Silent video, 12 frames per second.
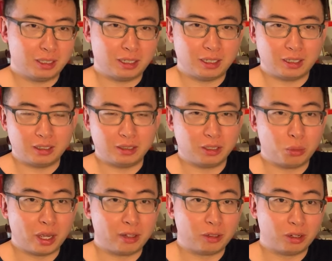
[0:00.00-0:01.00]
uh, you know
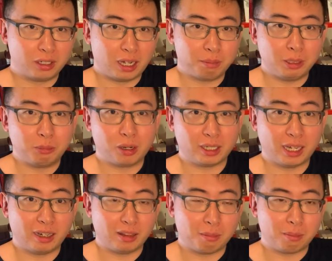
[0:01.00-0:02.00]
whether or not people are
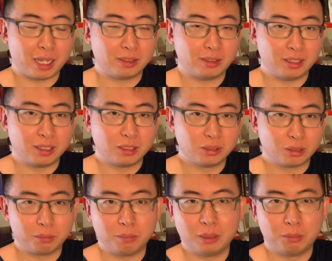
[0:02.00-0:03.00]
getting the best deals
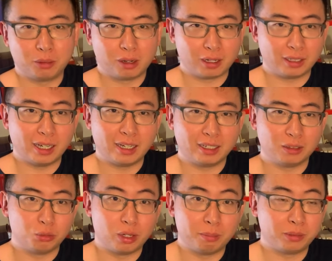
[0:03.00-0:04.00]
or people are
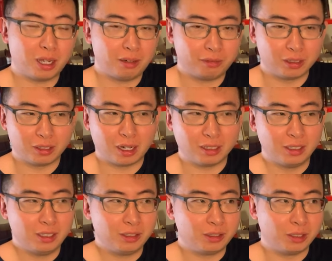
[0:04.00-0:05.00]
getting ripped off or not.
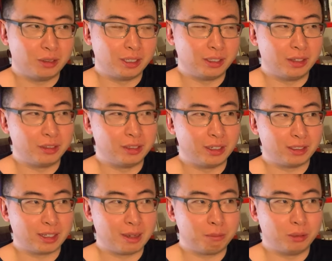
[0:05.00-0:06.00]
So another
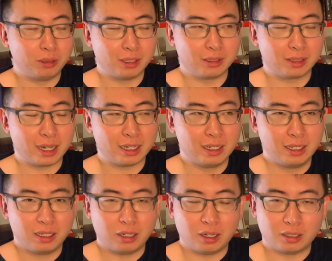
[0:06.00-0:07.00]
example is that
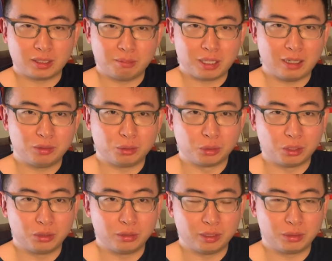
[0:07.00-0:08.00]
uh, sometimes
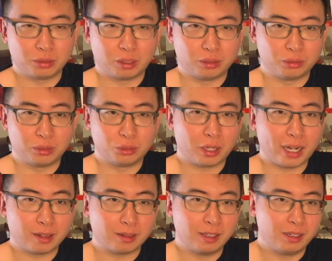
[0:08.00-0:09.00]
grocery stores will
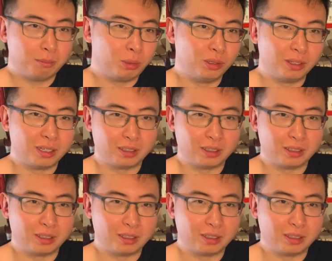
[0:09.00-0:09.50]
try to pull